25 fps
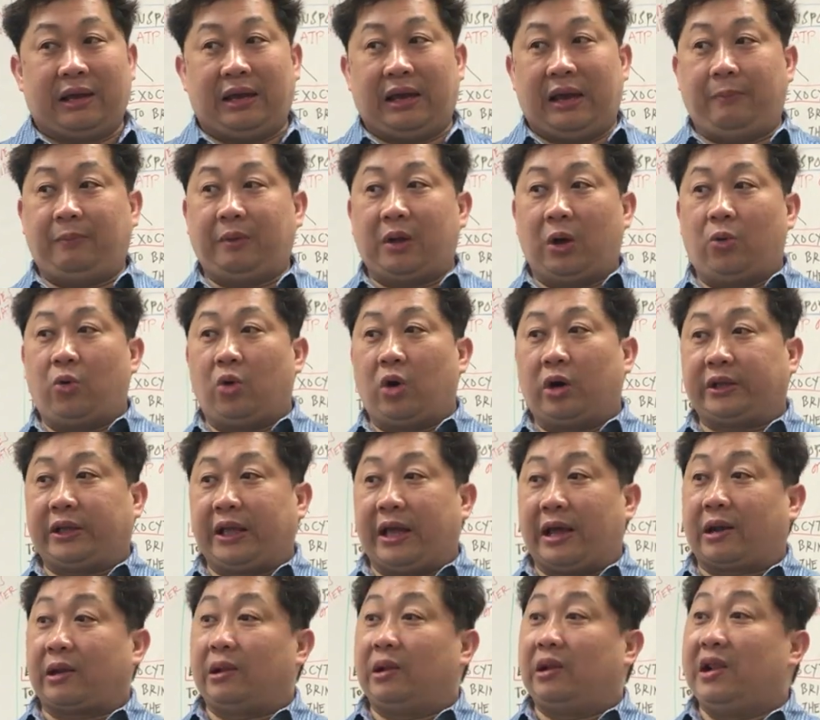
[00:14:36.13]
If the
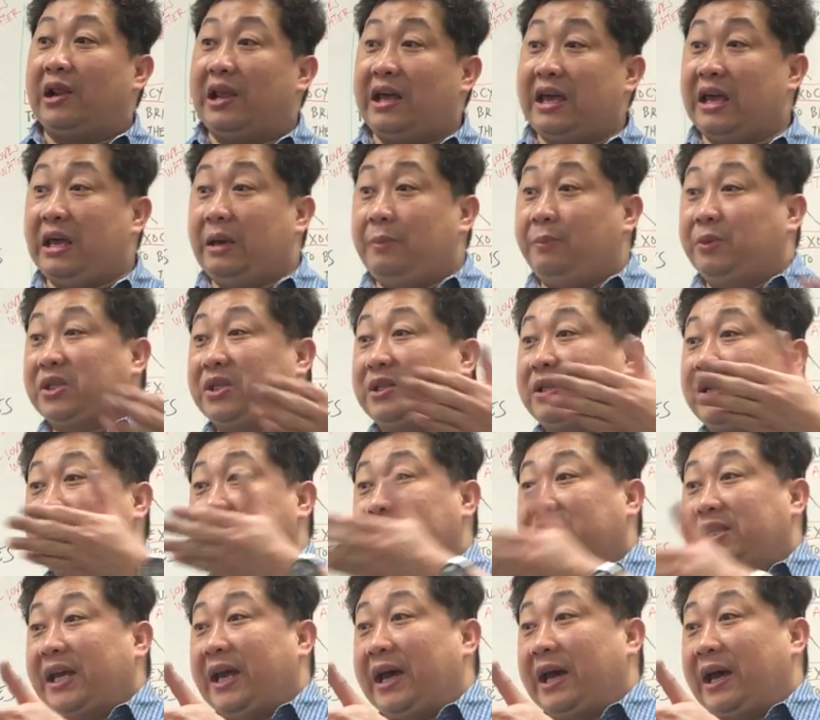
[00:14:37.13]
water leaves the
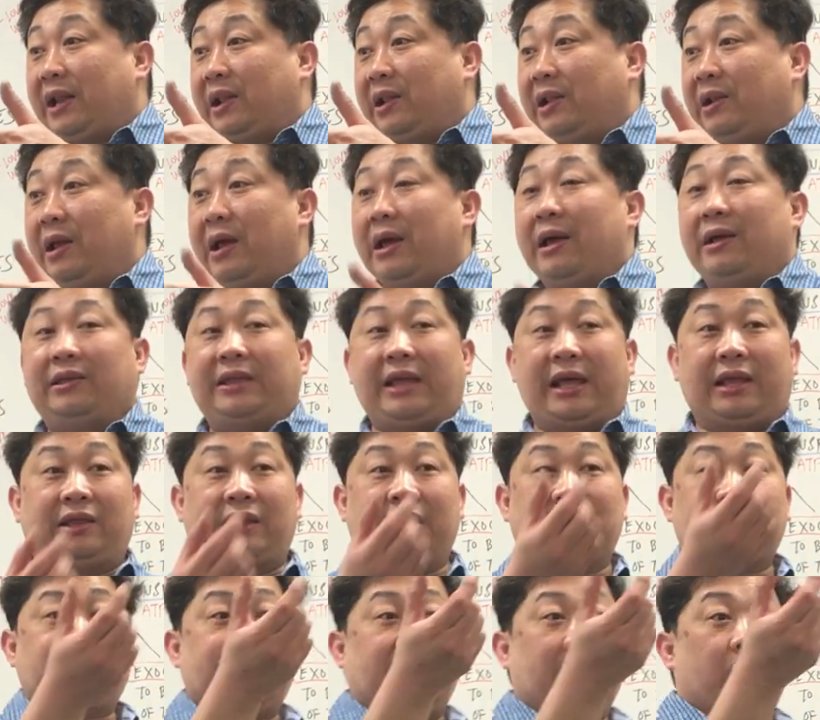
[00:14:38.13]
cell, then
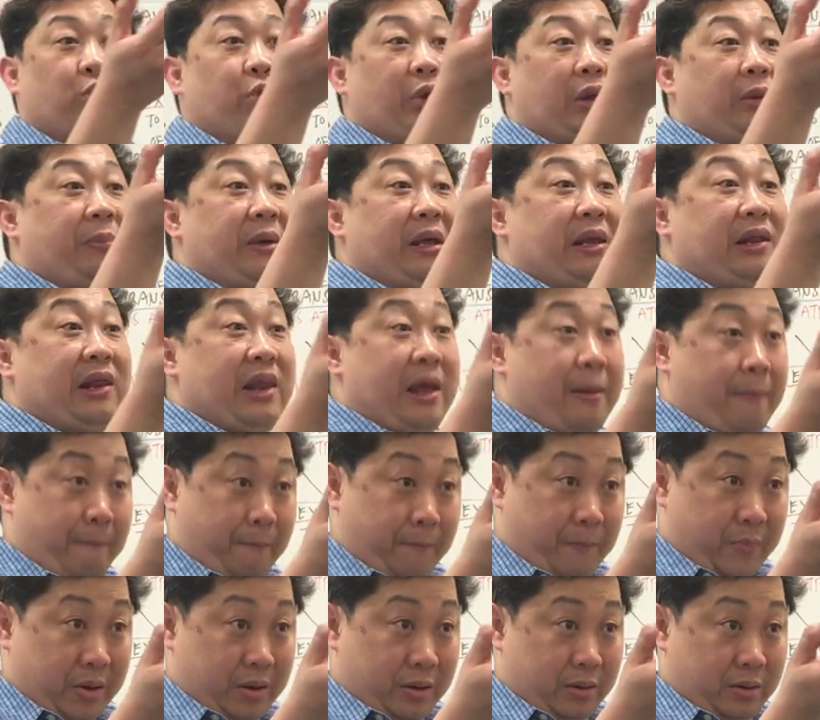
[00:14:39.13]
the cell will be
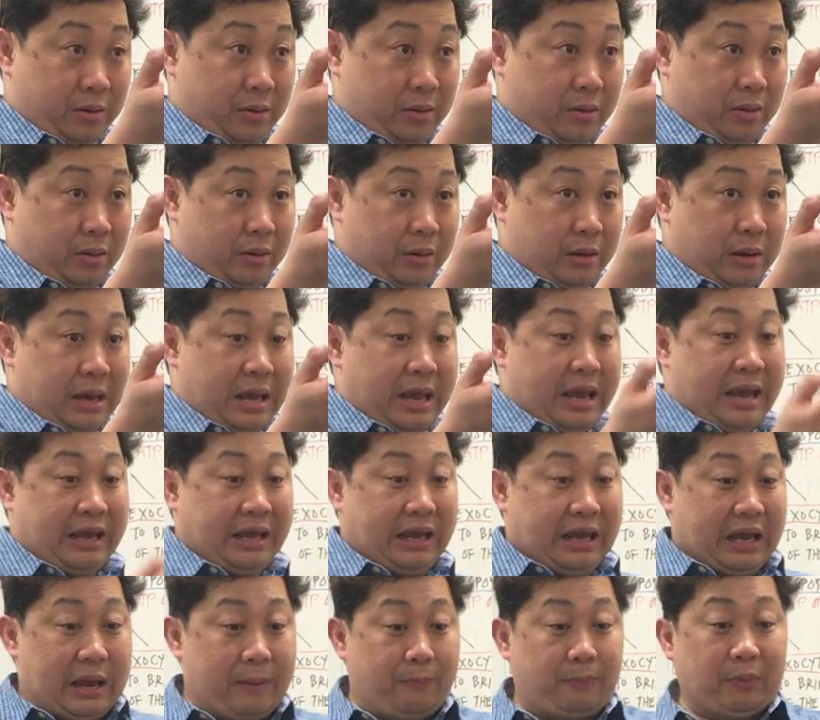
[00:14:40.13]
limp.
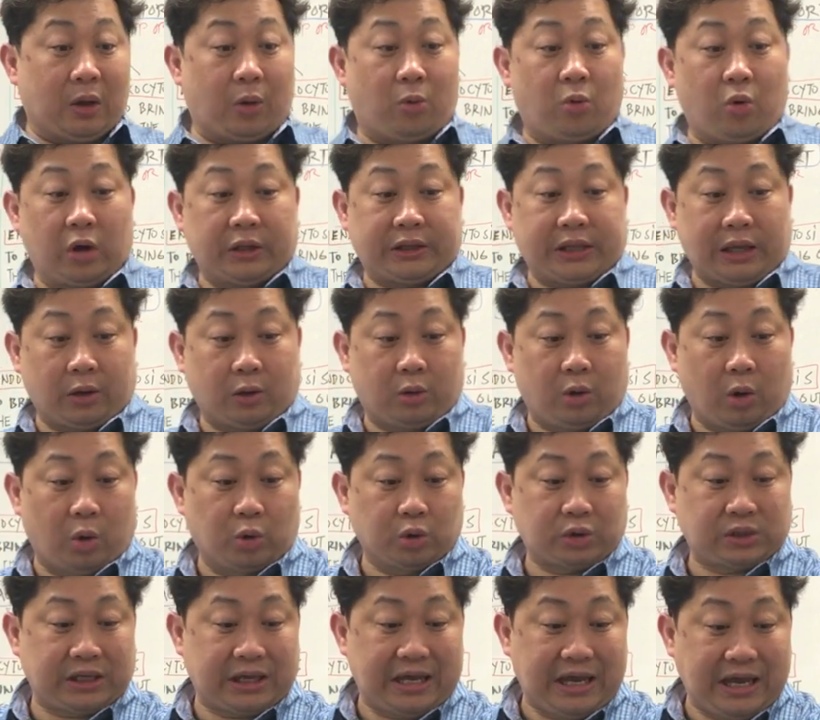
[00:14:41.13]
If the water
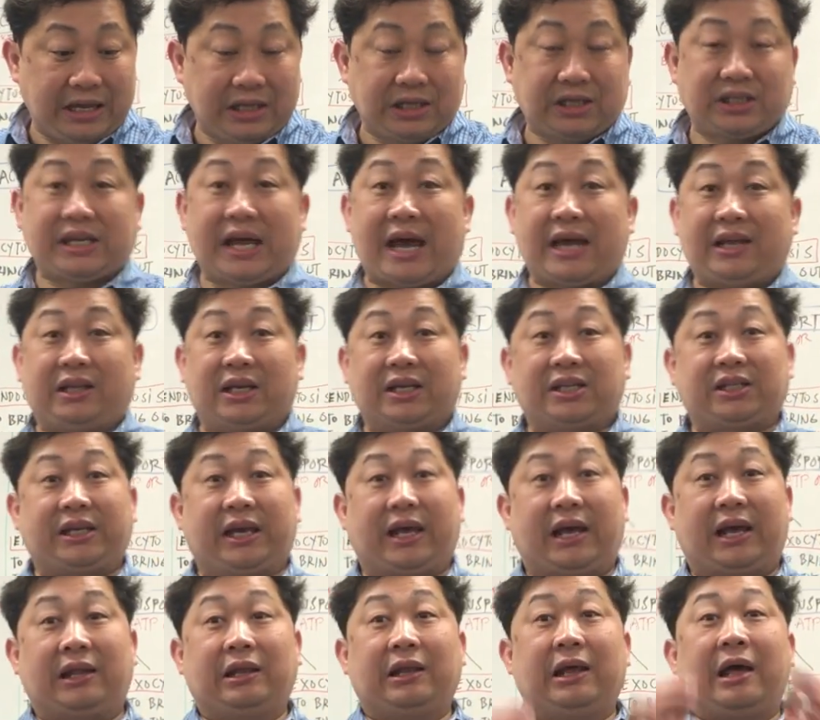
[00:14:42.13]
goes inside the
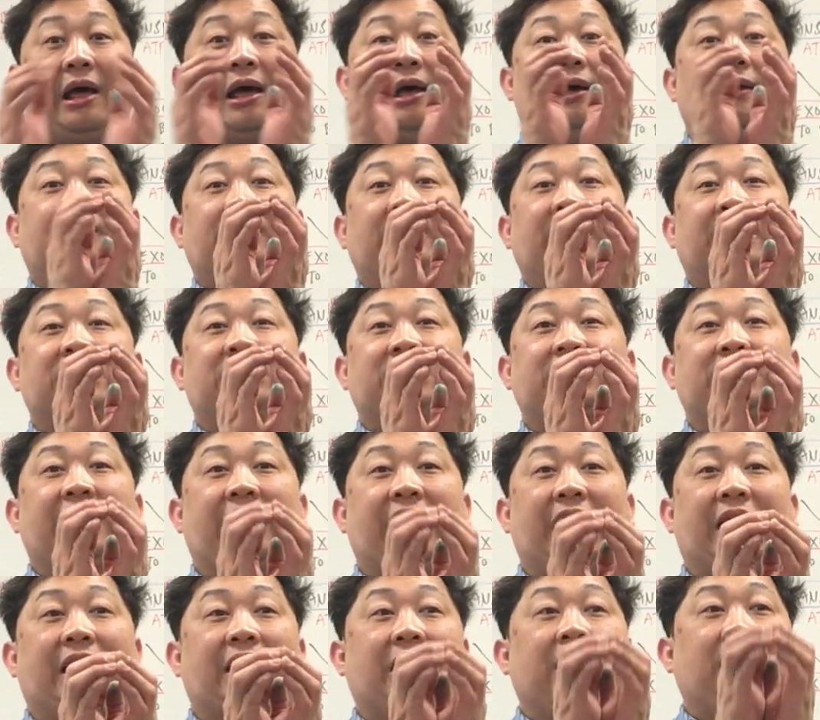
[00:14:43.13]

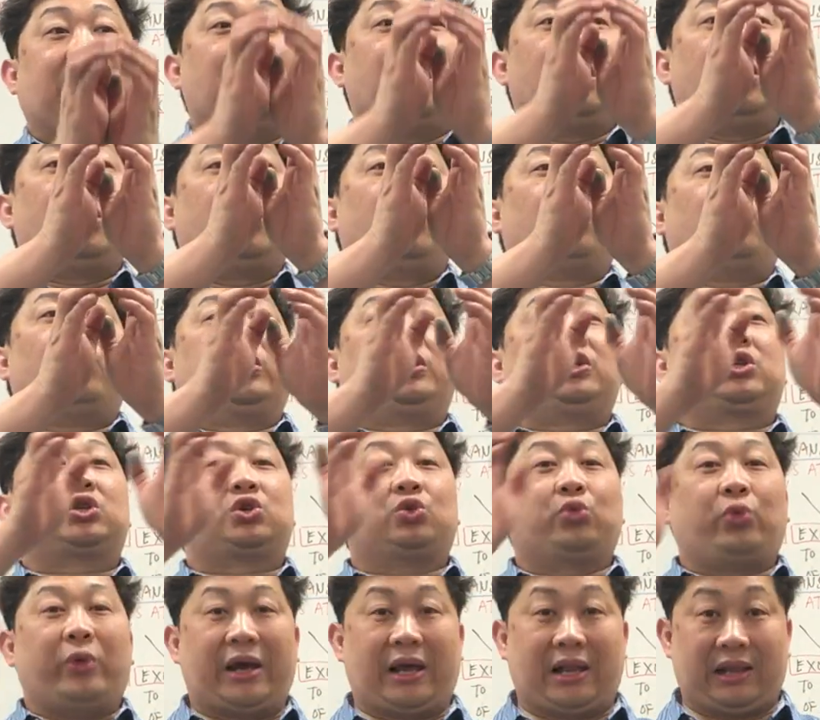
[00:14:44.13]
cell would
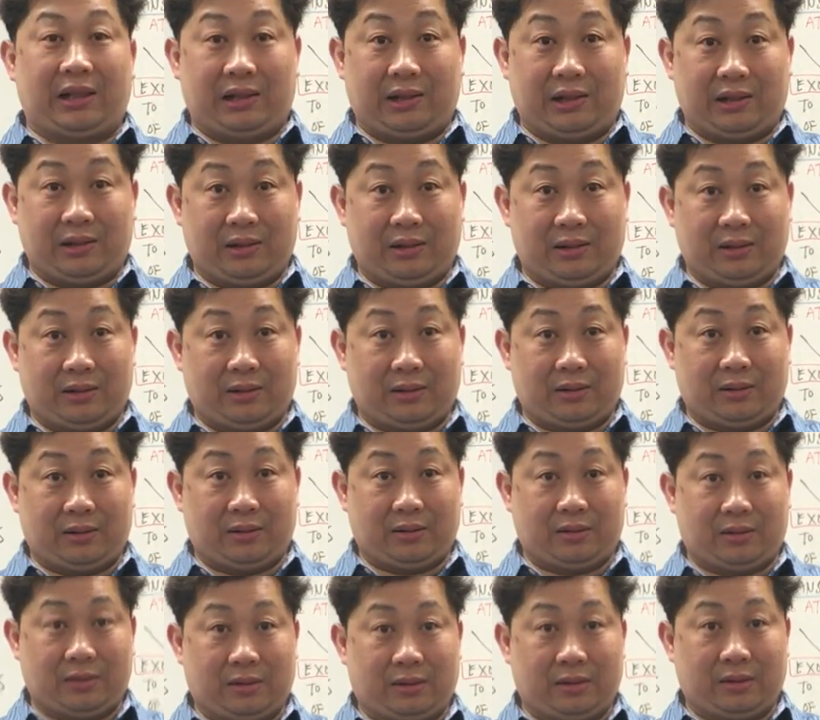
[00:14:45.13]
swell.
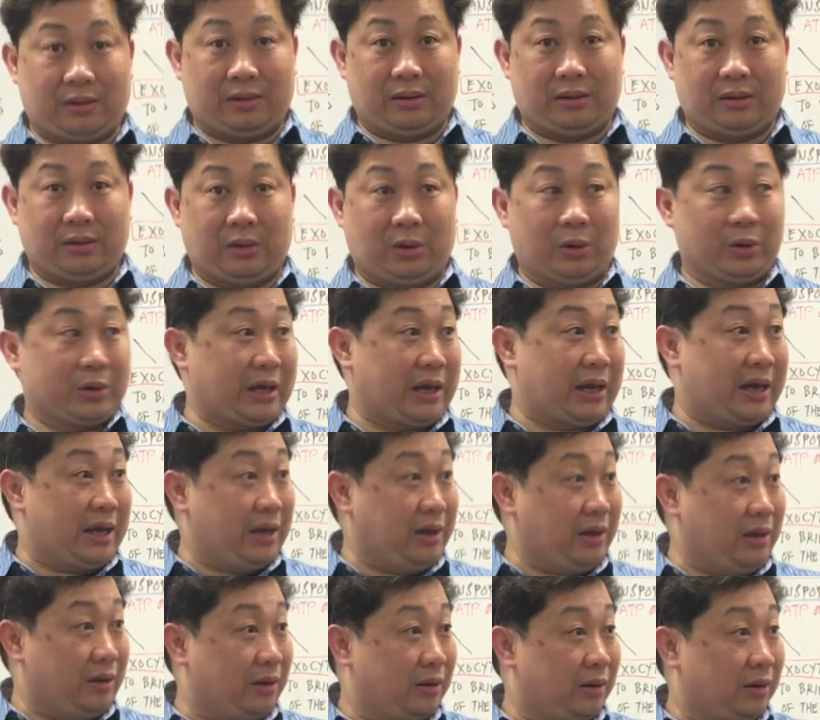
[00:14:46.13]

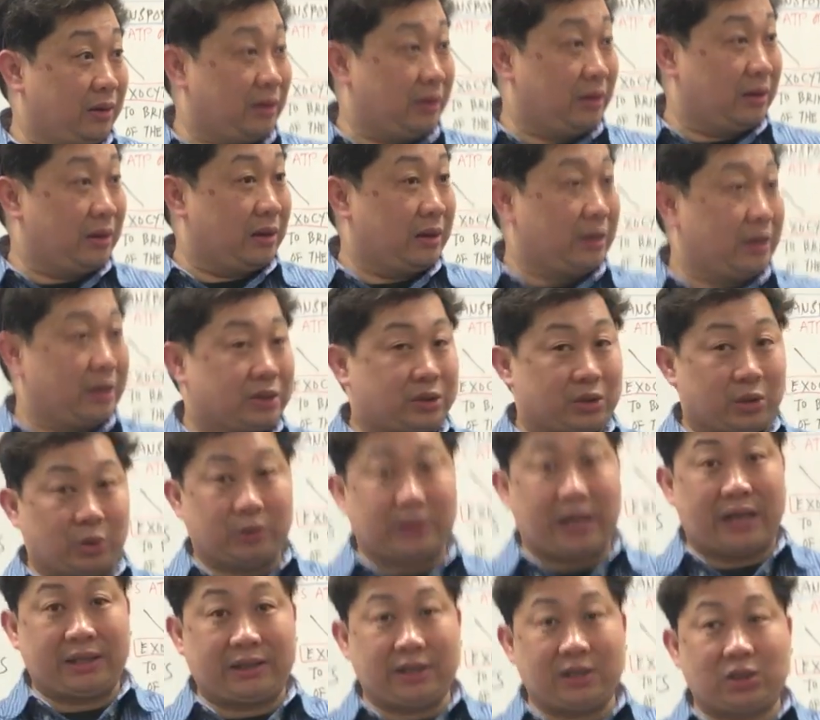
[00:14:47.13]
Okay? So
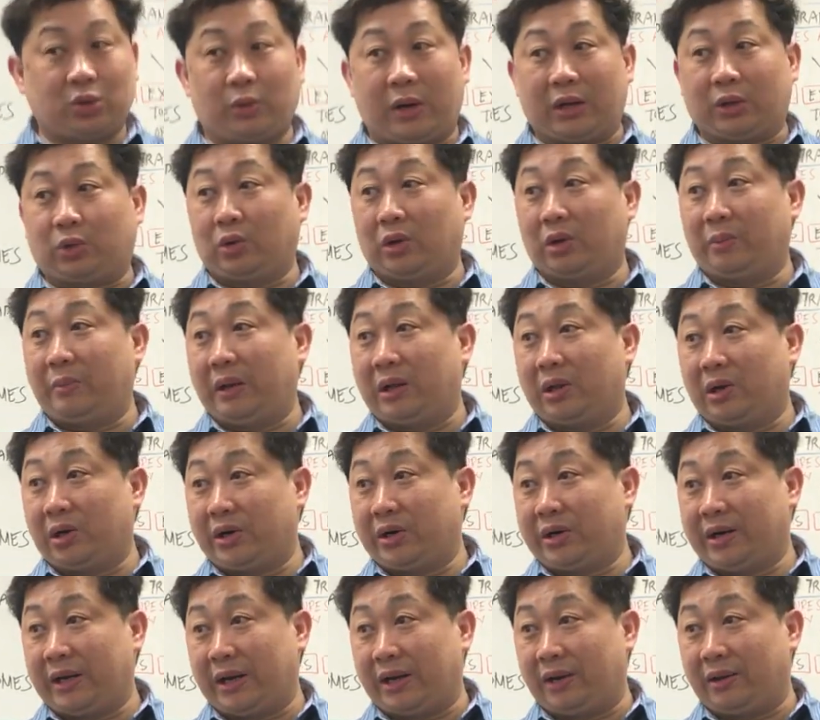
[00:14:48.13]
that is what we'll be
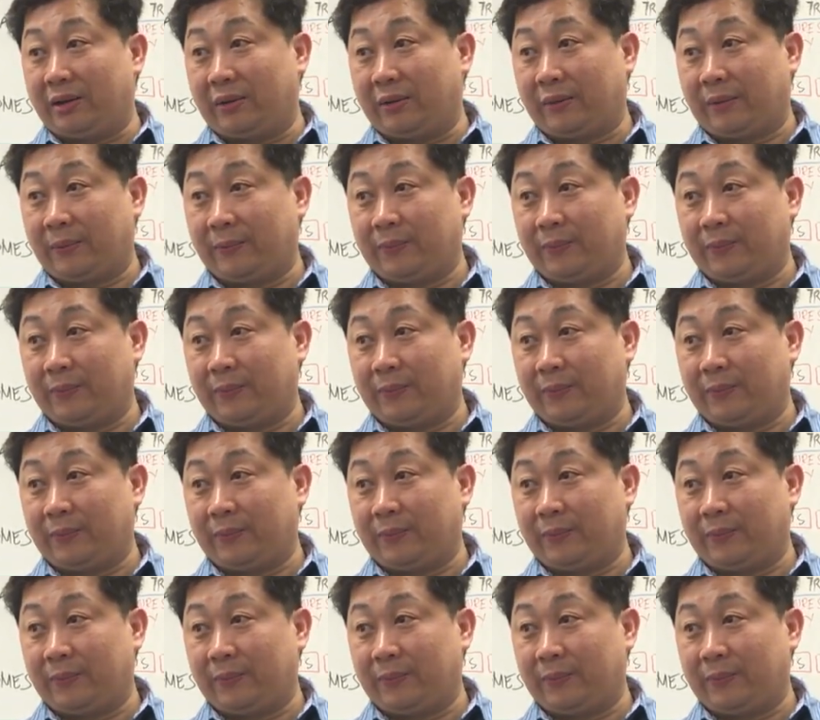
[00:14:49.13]
learning.